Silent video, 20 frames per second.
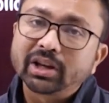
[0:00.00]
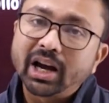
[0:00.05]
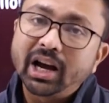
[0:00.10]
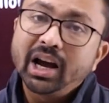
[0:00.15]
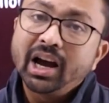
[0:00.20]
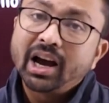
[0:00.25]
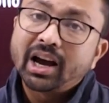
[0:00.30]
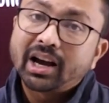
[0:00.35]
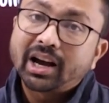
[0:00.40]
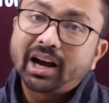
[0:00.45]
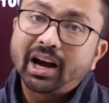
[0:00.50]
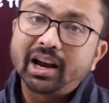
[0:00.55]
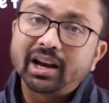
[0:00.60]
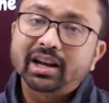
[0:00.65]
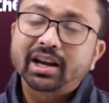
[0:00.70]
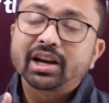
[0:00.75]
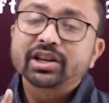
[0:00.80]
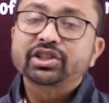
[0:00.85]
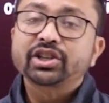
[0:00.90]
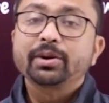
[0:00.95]
the
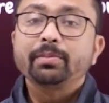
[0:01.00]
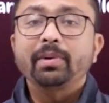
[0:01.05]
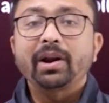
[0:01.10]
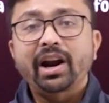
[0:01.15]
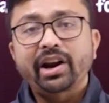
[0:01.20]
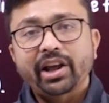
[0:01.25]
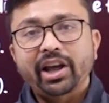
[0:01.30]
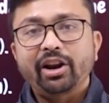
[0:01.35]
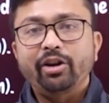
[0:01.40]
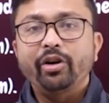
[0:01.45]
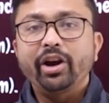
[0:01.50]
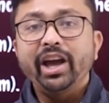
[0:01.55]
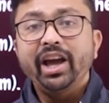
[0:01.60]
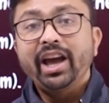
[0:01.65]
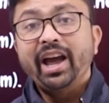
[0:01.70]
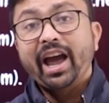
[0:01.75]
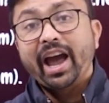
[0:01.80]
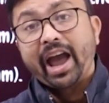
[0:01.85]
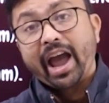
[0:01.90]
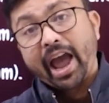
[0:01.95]
Kalka Shimla railway,
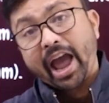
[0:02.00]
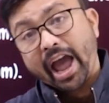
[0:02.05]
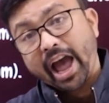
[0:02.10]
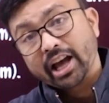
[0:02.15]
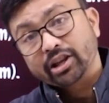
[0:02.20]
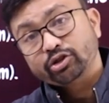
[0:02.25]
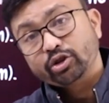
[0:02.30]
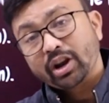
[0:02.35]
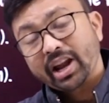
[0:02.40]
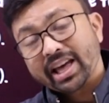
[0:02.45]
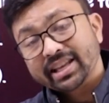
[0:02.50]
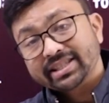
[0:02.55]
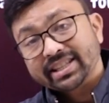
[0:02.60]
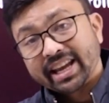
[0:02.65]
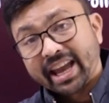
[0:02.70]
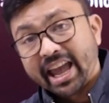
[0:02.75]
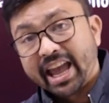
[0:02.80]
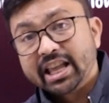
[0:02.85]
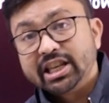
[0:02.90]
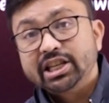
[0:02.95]
as well as
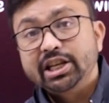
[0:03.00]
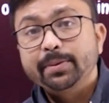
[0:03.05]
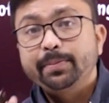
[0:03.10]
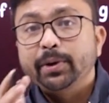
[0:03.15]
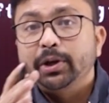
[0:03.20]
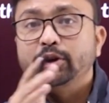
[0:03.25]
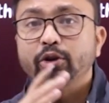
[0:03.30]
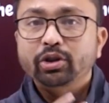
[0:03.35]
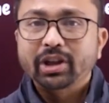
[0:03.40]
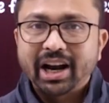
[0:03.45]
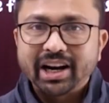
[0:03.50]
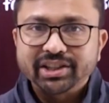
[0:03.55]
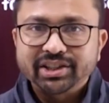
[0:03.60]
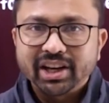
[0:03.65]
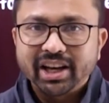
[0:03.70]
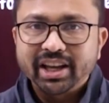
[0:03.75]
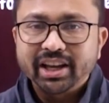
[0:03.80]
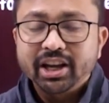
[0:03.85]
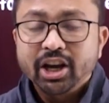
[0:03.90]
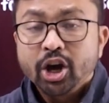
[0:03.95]
NGP to
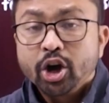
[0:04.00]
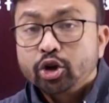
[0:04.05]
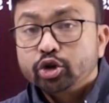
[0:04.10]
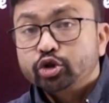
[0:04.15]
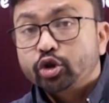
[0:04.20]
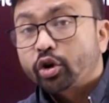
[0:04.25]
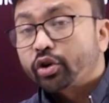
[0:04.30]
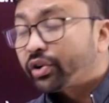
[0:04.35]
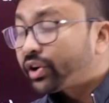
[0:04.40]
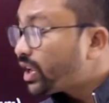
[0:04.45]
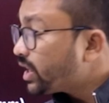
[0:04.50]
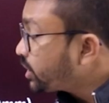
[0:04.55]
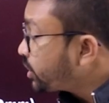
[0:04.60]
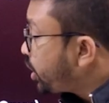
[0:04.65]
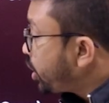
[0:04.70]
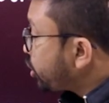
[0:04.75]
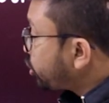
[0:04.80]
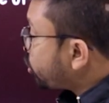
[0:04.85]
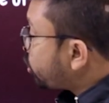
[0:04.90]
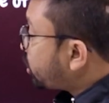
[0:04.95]
Darjeeling. So
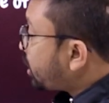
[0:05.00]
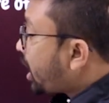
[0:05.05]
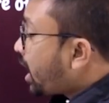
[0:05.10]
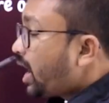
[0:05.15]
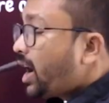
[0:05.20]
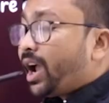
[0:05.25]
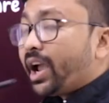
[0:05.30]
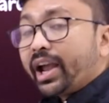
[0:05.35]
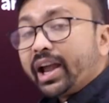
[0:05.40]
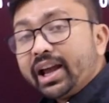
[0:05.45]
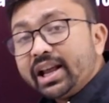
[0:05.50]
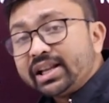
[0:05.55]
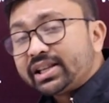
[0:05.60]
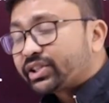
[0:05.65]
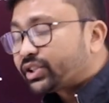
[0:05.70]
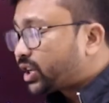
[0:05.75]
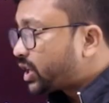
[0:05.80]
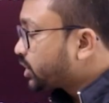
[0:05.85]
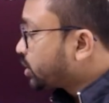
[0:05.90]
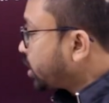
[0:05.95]
reaching to the hill
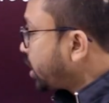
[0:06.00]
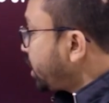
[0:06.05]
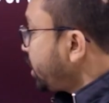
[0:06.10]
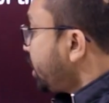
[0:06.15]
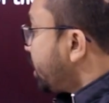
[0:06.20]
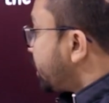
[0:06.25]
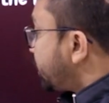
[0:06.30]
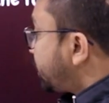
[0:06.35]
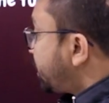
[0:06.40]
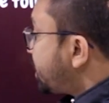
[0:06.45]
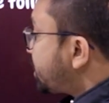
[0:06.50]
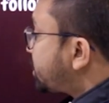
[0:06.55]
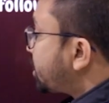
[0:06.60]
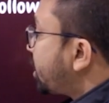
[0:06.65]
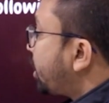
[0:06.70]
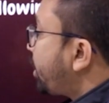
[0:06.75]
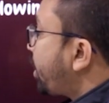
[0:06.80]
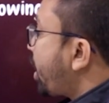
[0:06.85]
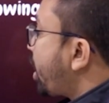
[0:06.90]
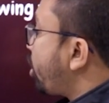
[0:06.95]
station, this
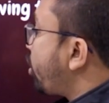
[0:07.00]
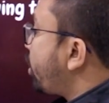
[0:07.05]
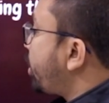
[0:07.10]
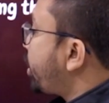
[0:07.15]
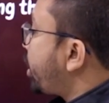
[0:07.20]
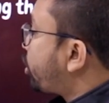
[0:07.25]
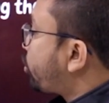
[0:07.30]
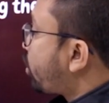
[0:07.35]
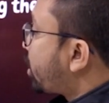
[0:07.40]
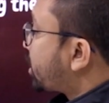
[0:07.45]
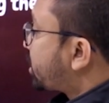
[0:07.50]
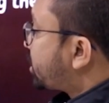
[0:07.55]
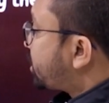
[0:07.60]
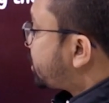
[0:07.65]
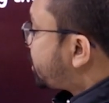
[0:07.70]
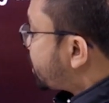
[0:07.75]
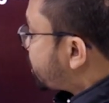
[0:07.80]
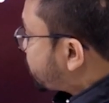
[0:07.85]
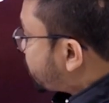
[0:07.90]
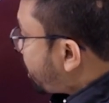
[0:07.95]
railway
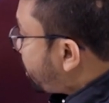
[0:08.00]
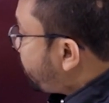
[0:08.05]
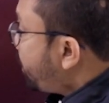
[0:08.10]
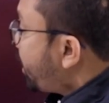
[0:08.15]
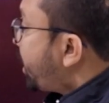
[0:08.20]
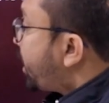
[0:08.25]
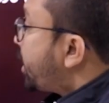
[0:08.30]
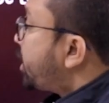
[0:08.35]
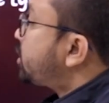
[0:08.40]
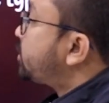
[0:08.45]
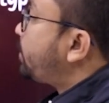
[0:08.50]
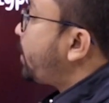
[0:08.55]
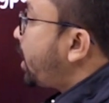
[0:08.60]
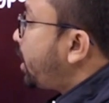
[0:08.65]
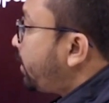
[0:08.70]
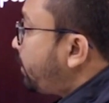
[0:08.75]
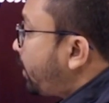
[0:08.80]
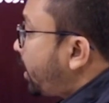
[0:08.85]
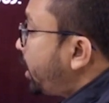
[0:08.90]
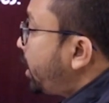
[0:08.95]
networking system is
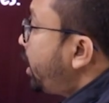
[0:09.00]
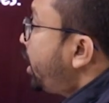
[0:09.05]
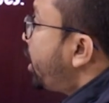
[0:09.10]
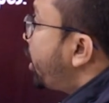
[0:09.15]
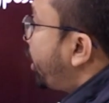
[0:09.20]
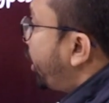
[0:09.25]
very, very